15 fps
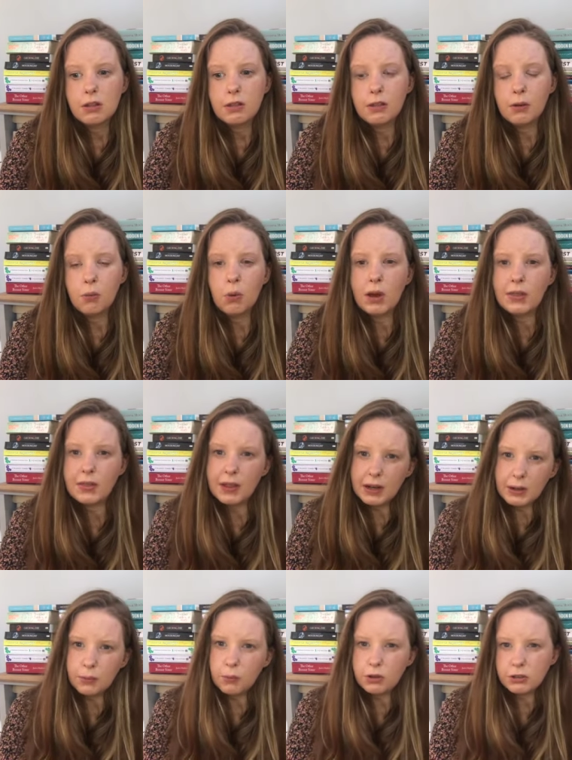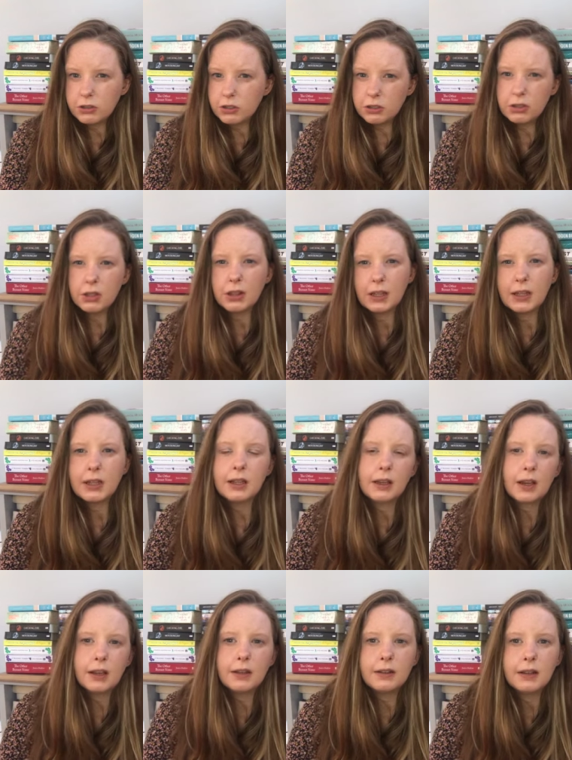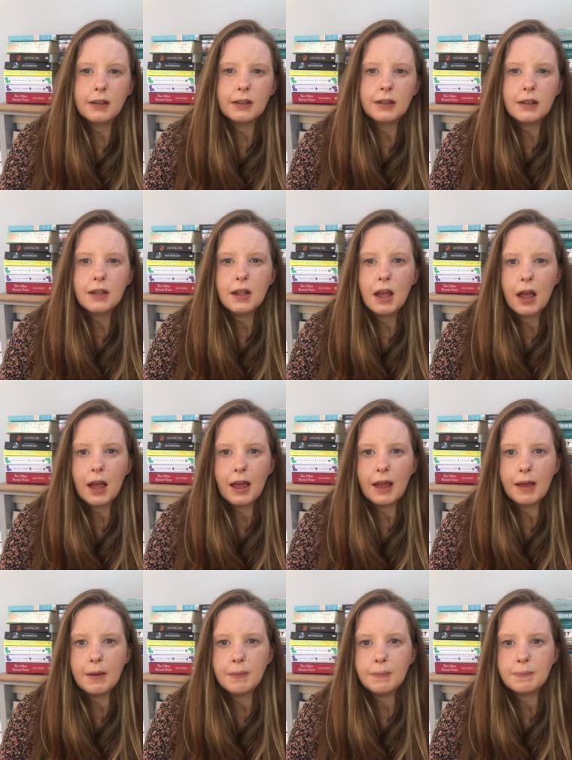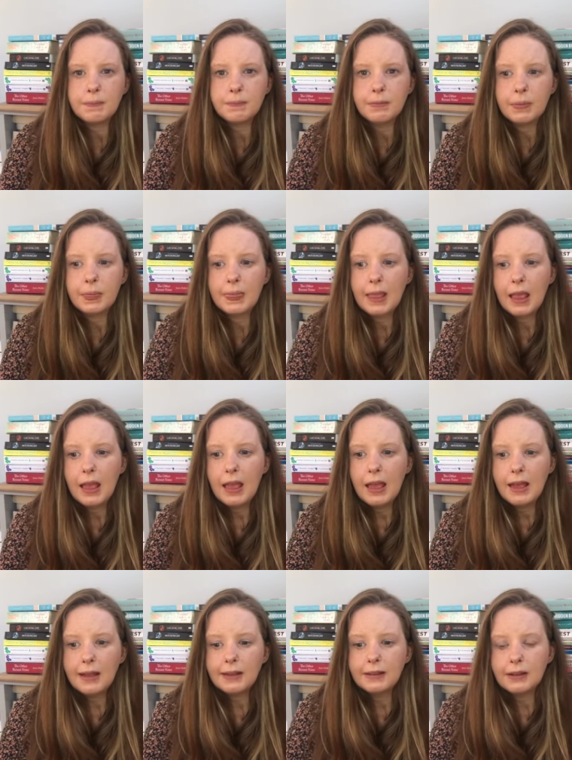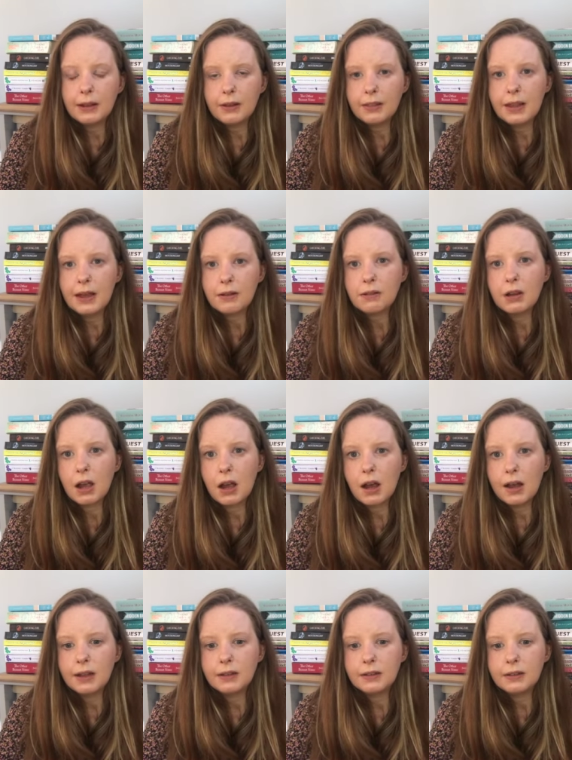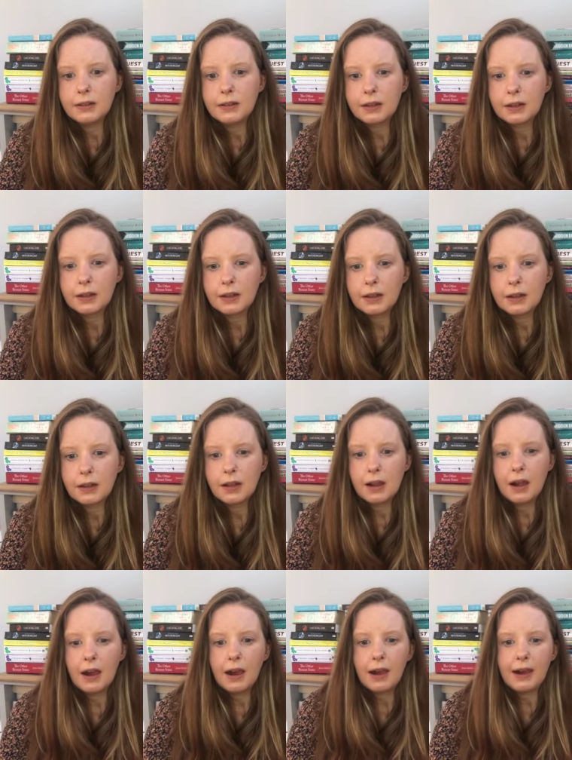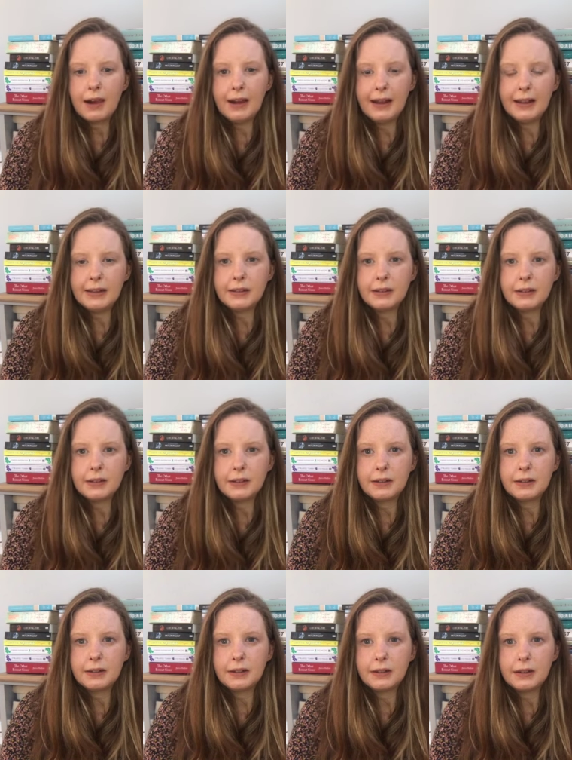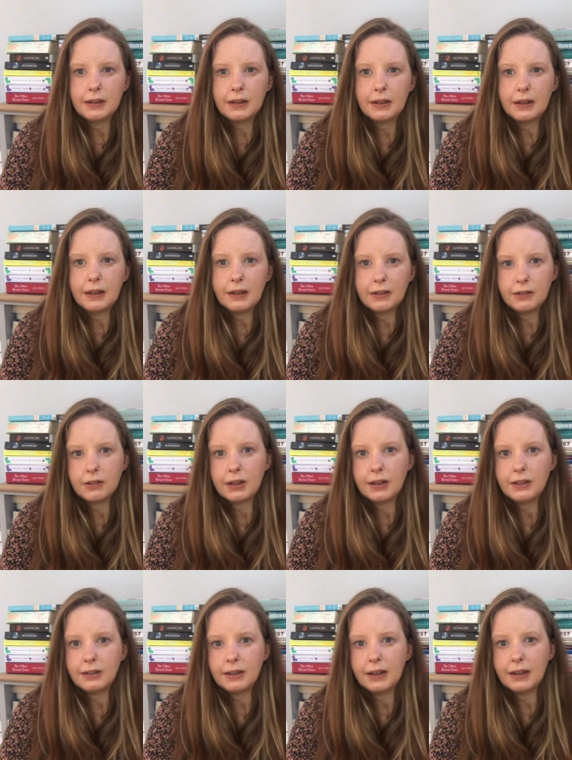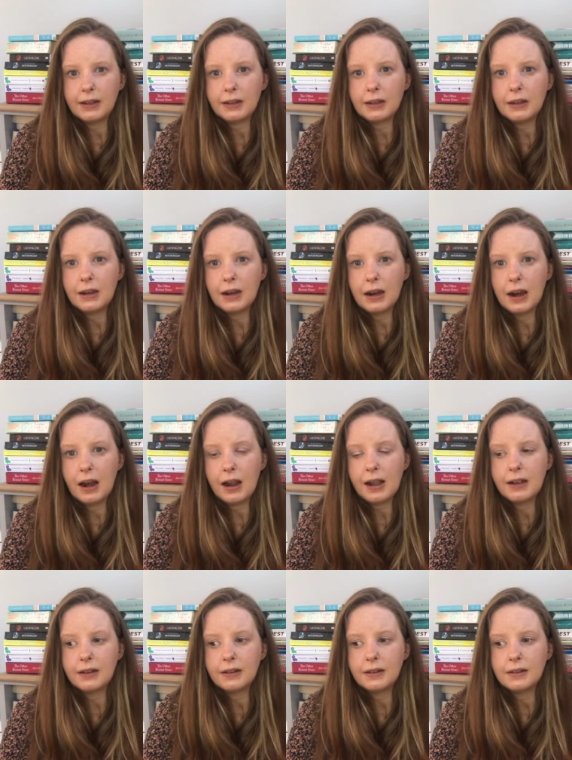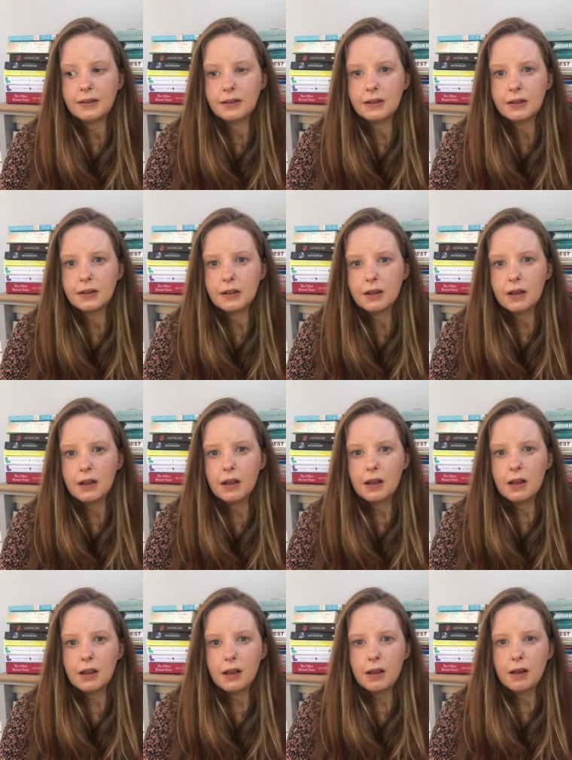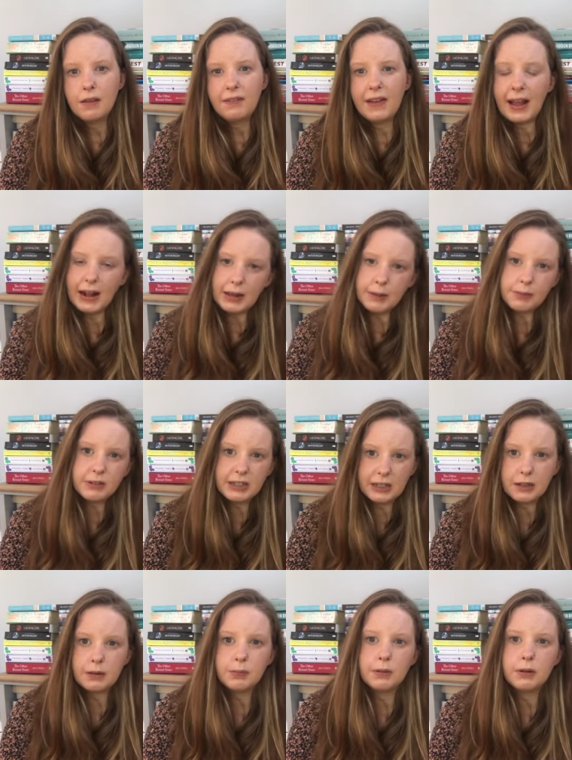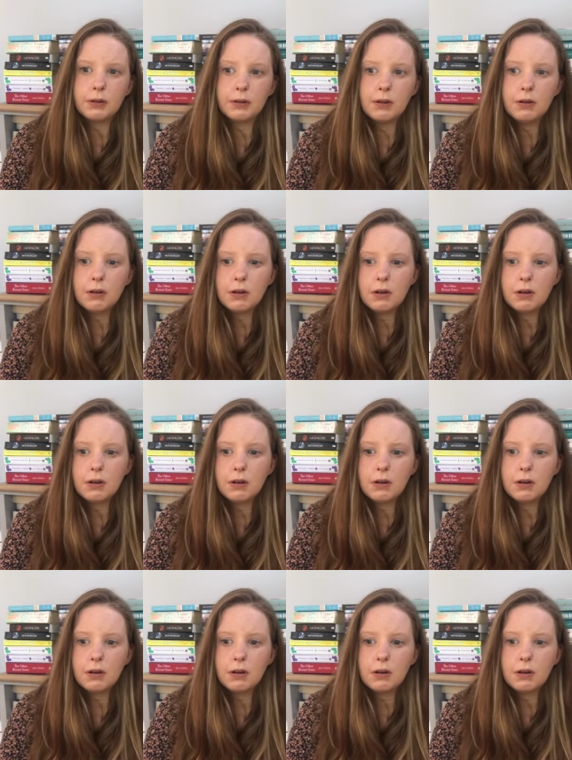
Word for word: the one that it wants you to think it goes in. Um, so in that regards, it's interesting and fairly predictable.